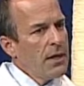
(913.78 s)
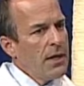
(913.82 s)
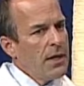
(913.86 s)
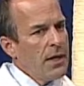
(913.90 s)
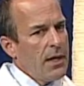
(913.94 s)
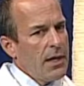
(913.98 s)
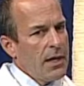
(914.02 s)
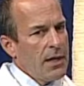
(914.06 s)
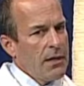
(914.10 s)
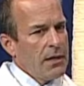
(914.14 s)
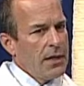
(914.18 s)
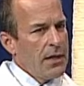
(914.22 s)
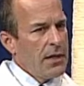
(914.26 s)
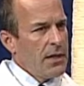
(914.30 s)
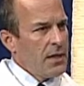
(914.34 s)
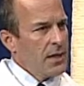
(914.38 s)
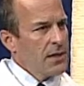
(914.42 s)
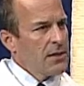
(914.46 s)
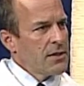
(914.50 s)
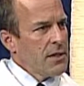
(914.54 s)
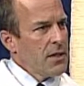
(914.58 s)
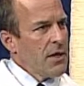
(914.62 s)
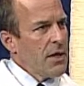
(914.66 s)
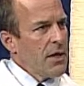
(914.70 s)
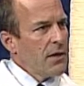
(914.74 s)
And I think it
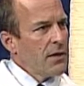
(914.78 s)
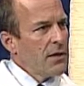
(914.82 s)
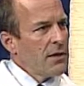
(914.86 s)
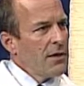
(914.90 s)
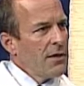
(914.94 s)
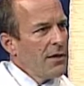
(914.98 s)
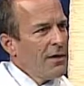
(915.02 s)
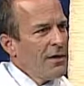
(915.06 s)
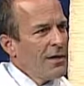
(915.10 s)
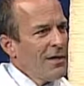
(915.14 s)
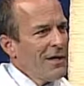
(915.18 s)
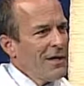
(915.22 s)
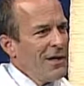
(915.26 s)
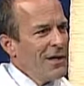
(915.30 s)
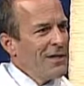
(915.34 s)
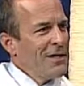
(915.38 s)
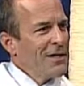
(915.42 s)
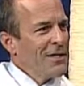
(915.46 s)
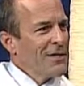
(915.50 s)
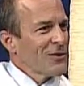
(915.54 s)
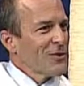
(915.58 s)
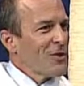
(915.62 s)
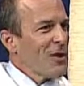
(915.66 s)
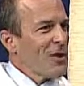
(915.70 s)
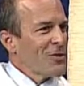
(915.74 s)
is an art. And I think
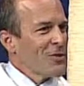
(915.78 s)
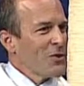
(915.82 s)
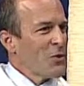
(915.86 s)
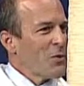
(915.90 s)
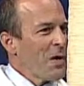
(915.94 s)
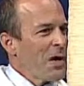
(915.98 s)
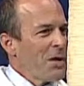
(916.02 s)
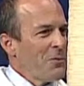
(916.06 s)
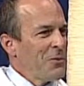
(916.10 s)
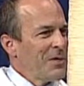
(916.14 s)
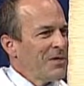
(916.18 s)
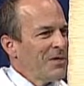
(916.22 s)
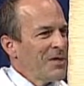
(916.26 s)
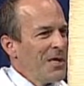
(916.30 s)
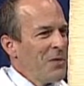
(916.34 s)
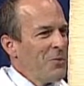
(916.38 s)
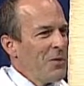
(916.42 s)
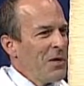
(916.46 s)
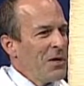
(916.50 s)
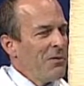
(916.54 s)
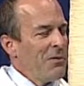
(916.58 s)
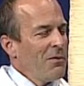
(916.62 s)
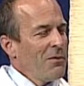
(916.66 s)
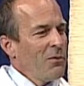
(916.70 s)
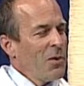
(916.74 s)
that's also why we say
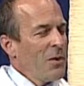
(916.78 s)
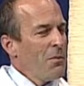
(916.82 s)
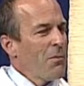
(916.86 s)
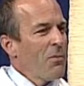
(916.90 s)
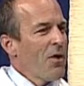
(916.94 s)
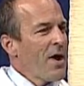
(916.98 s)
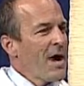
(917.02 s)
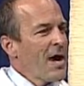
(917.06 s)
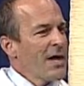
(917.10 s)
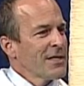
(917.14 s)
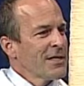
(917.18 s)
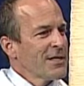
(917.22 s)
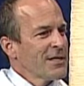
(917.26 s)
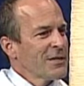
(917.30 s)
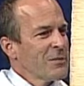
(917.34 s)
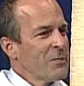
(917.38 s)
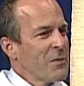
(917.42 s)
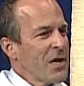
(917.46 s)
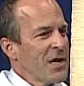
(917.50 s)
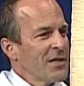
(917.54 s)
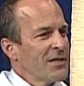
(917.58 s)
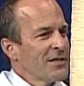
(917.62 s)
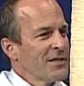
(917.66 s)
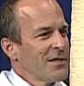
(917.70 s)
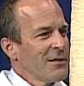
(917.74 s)
we, we practice
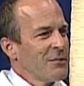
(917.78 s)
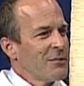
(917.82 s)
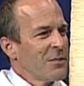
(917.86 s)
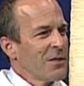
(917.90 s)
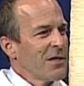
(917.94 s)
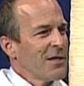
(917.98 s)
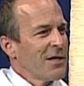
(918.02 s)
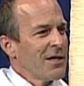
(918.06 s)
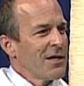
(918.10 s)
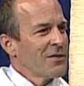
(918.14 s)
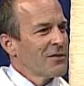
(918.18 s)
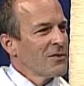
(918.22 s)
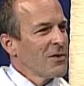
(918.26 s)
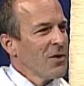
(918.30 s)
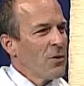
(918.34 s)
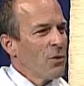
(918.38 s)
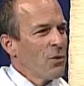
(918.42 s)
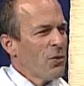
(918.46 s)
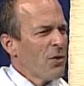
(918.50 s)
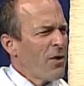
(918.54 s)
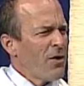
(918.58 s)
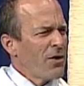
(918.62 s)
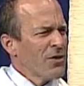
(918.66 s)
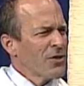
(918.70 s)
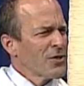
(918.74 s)
medicine because
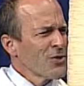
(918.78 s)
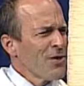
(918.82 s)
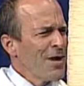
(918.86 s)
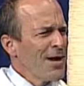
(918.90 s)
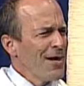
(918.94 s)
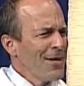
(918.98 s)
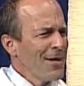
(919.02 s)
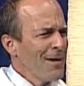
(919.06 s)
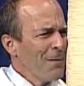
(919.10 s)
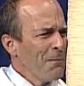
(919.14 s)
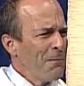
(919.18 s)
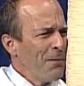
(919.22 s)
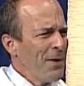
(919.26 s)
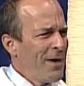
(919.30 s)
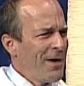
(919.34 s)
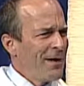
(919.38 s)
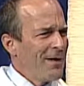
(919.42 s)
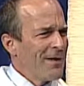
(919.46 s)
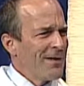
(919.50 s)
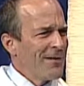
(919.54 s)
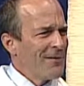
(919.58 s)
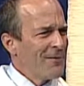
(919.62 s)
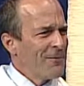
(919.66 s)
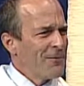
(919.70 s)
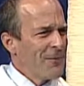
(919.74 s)
we're always trying to get
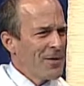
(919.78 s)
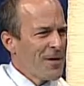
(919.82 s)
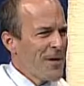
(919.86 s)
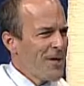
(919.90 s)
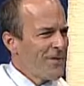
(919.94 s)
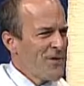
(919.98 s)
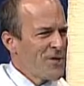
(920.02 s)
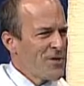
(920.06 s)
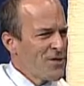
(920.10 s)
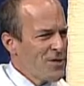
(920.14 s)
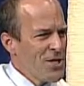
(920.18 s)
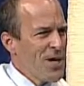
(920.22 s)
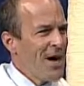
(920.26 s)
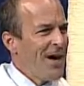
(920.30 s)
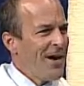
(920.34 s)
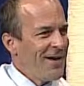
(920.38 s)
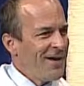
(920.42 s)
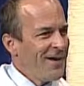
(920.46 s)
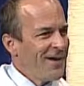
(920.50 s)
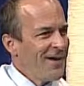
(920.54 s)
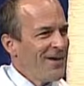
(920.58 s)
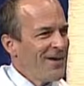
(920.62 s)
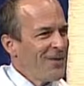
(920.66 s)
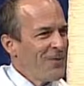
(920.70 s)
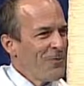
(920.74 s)
better. We're never done.